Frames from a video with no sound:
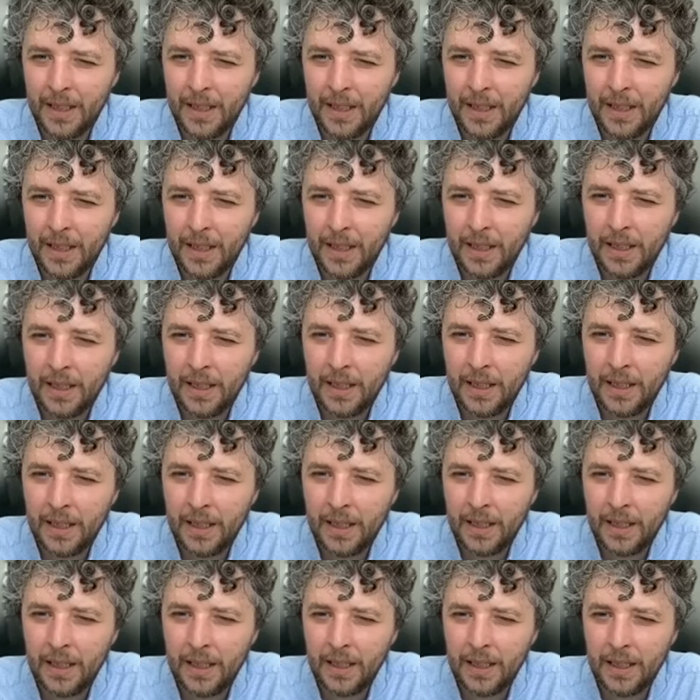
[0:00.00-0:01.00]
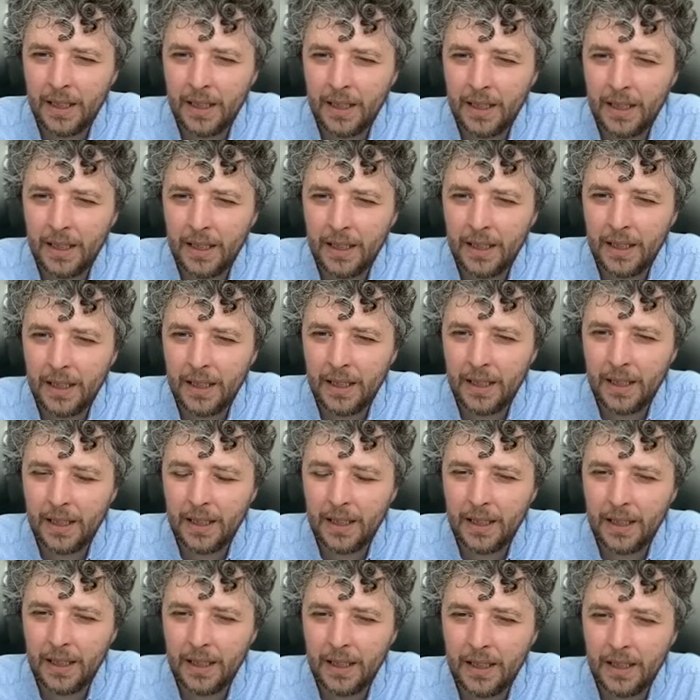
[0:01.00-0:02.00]

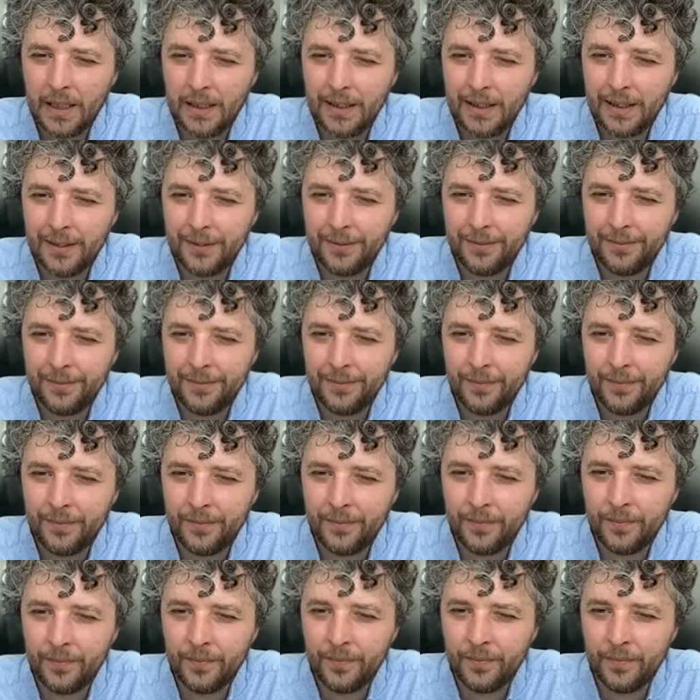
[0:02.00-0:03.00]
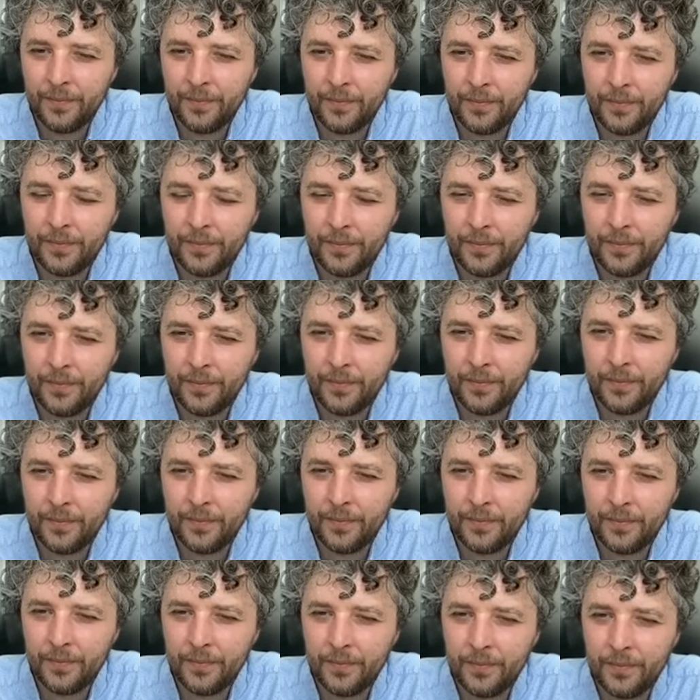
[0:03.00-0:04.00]

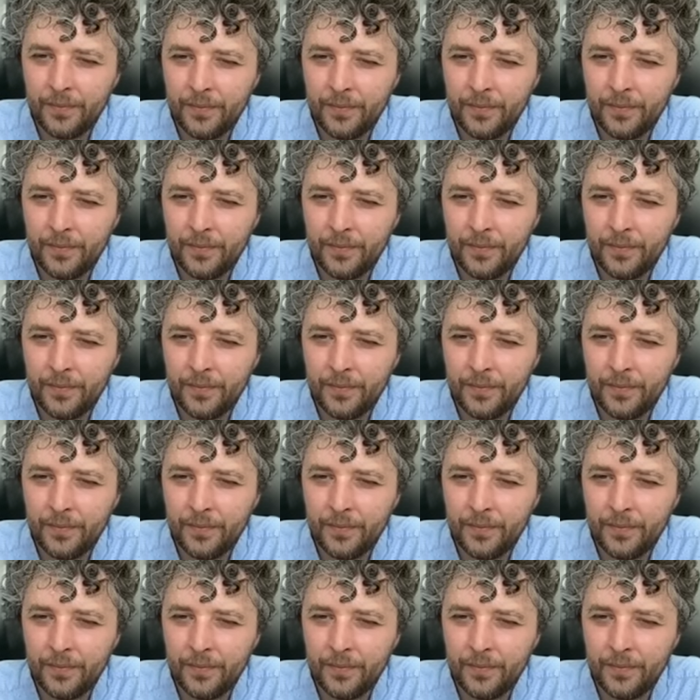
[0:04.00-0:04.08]
(not speaking)